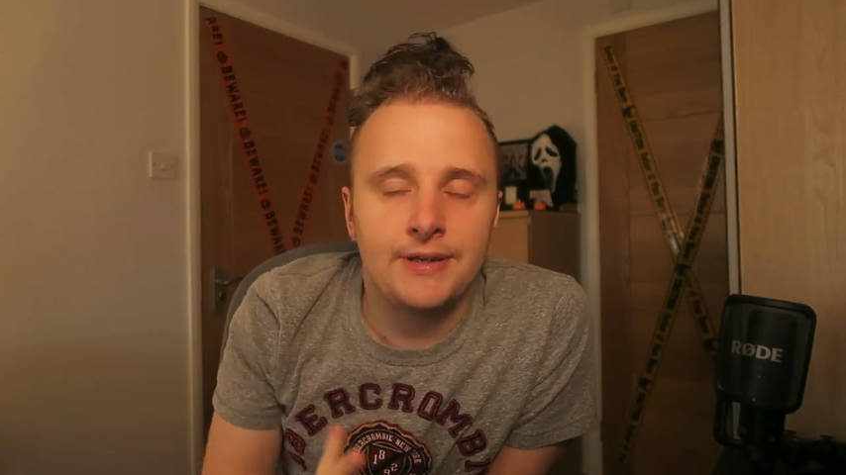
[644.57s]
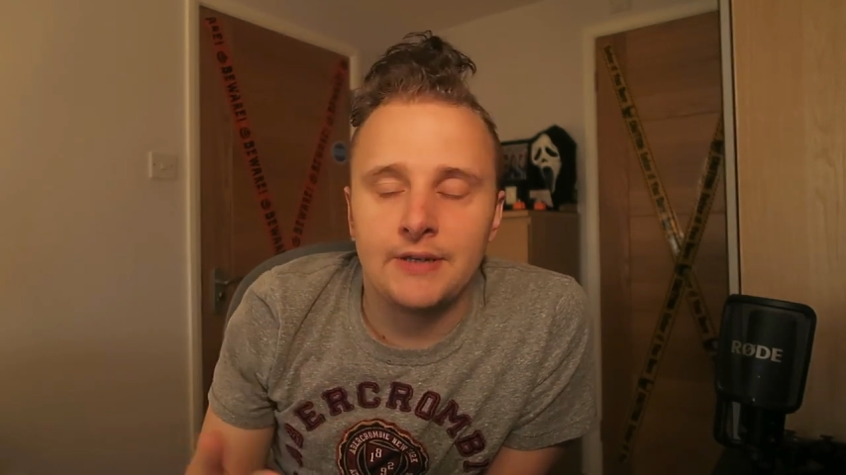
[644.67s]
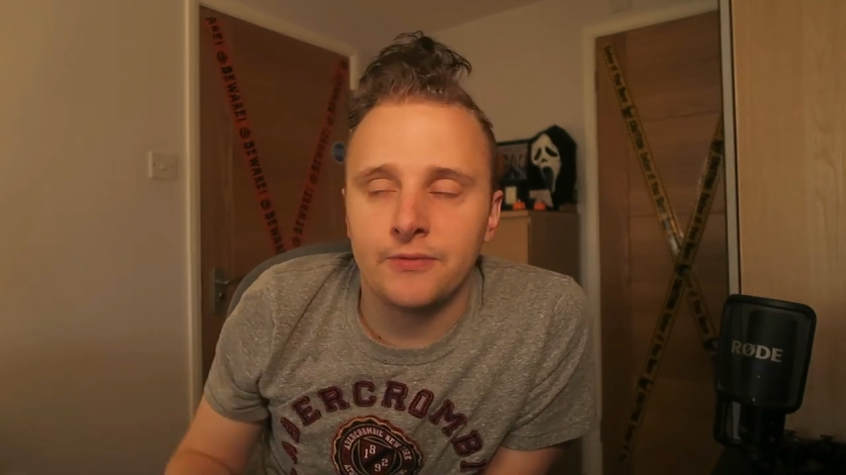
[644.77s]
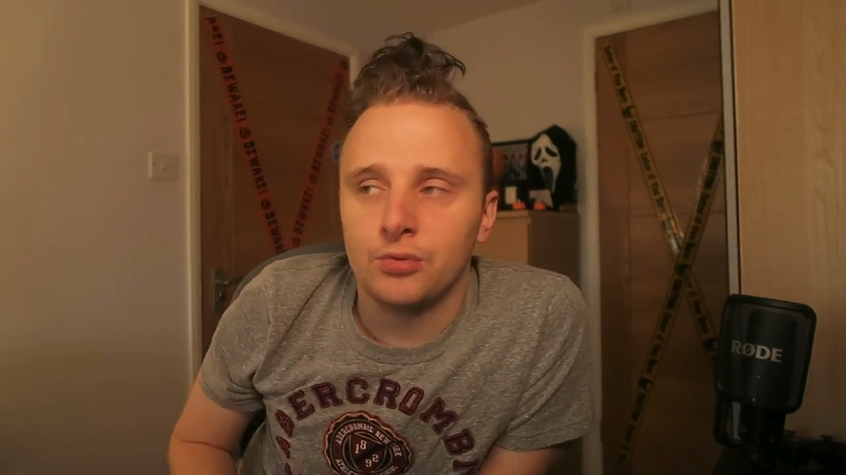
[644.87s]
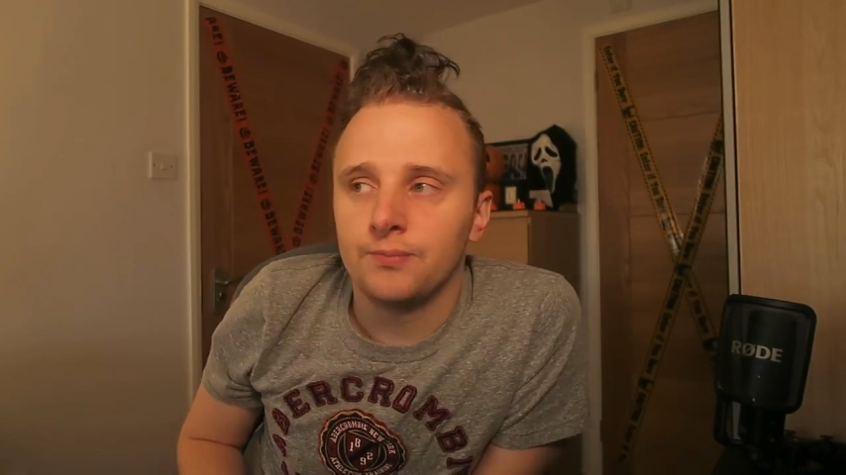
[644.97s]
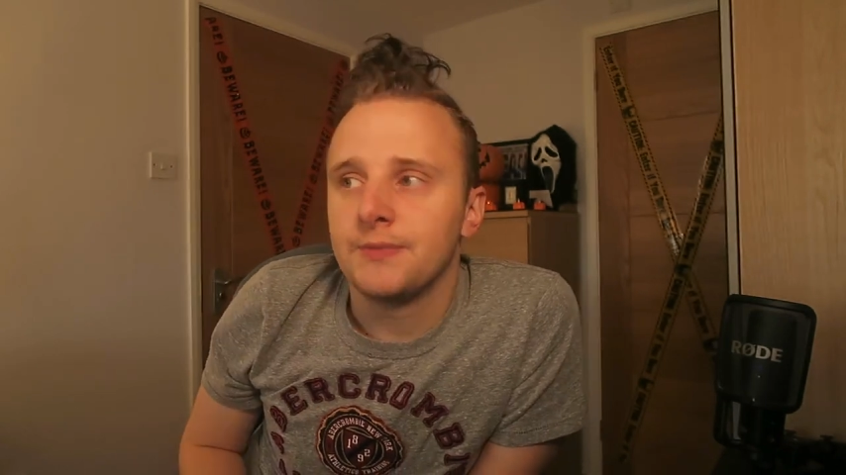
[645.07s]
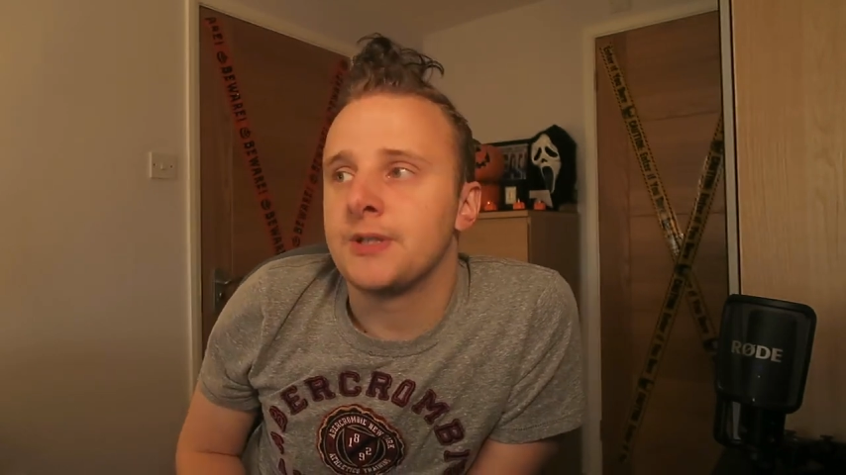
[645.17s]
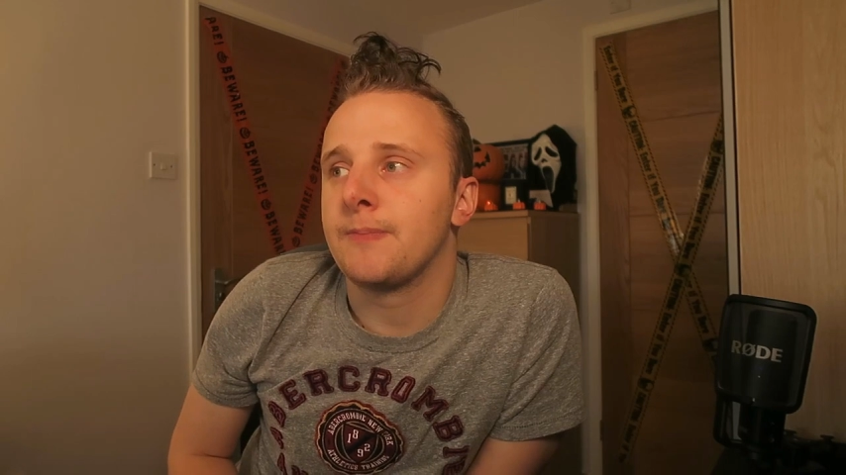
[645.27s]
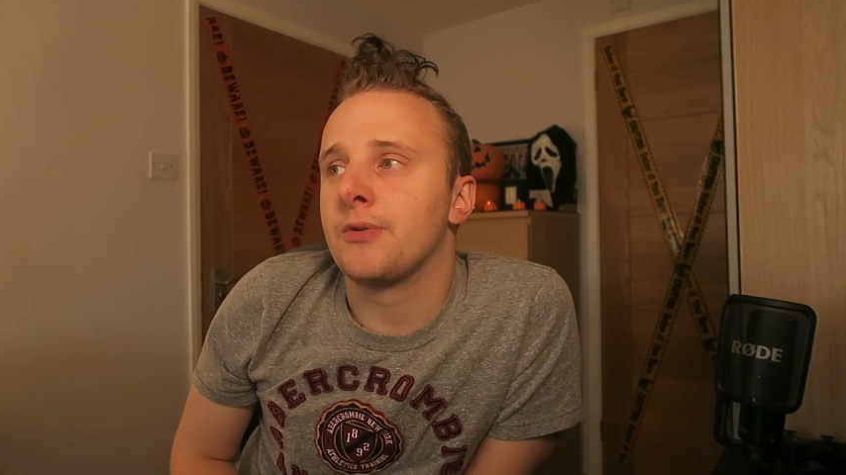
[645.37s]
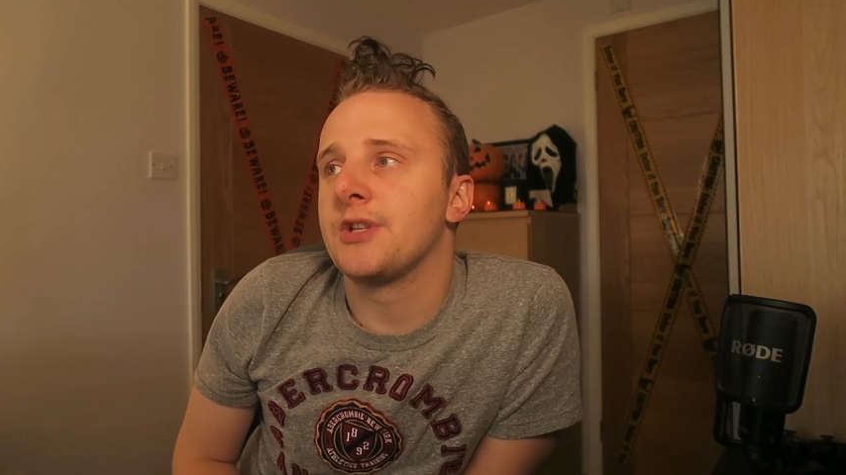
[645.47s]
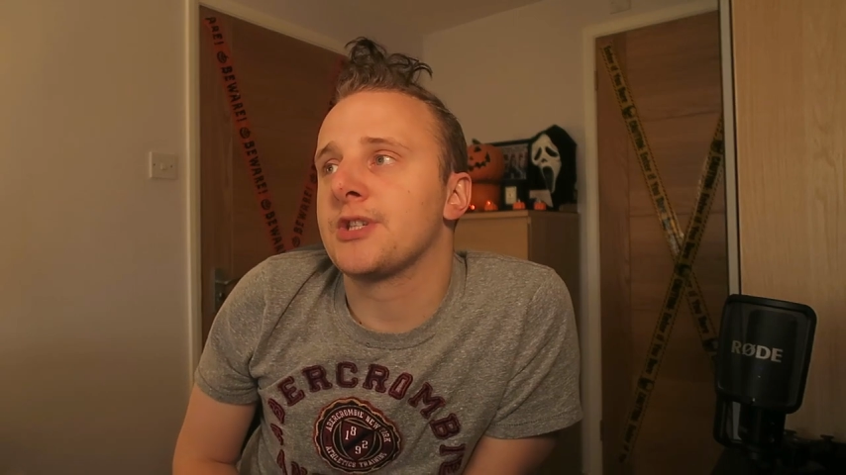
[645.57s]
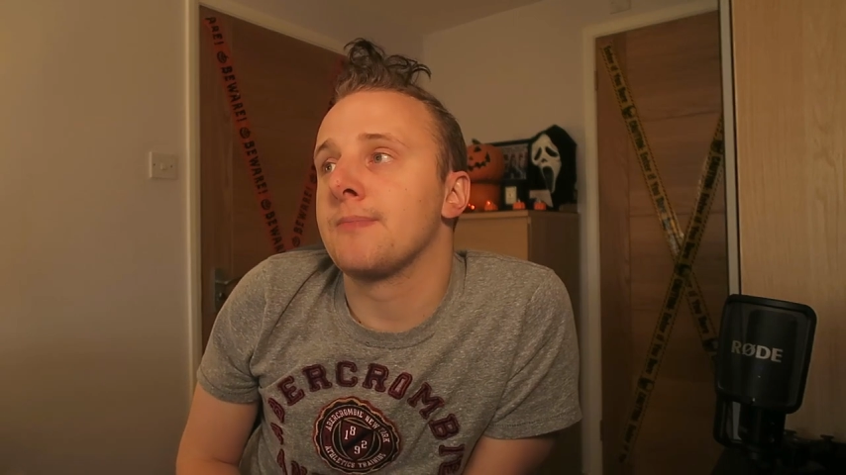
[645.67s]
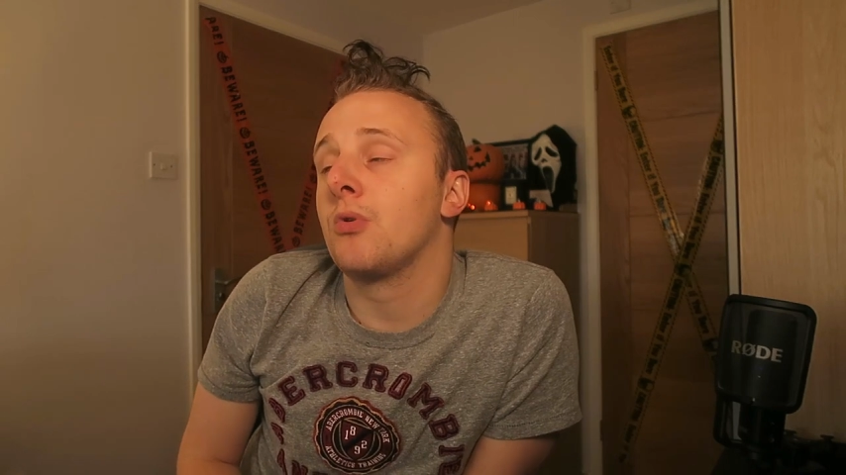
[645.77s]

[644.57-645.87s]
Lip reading: evil spirits,